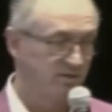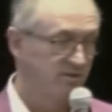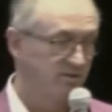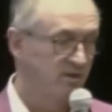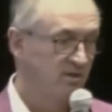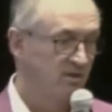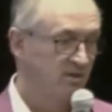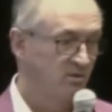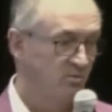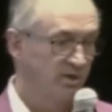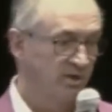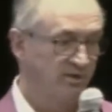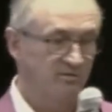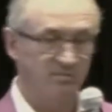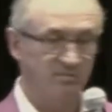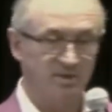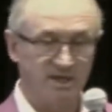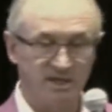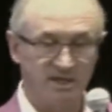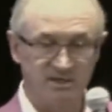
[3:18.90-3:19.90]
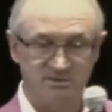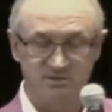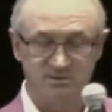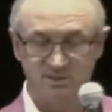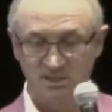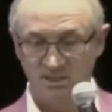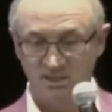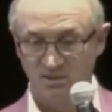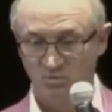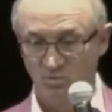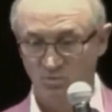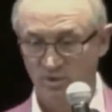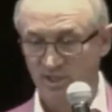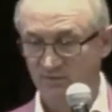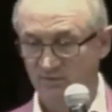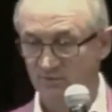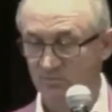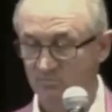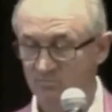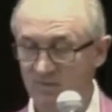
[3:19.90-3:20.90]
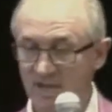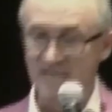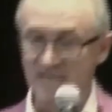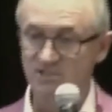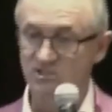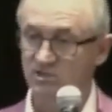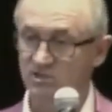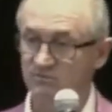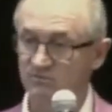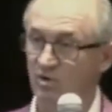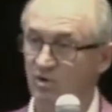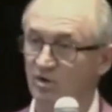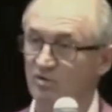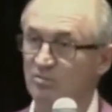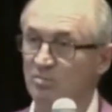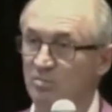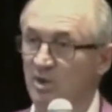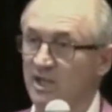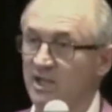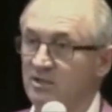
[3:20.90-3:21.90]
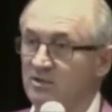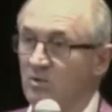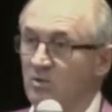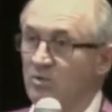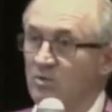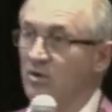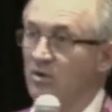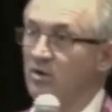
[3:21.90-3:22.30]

We have a massive growth plan going on.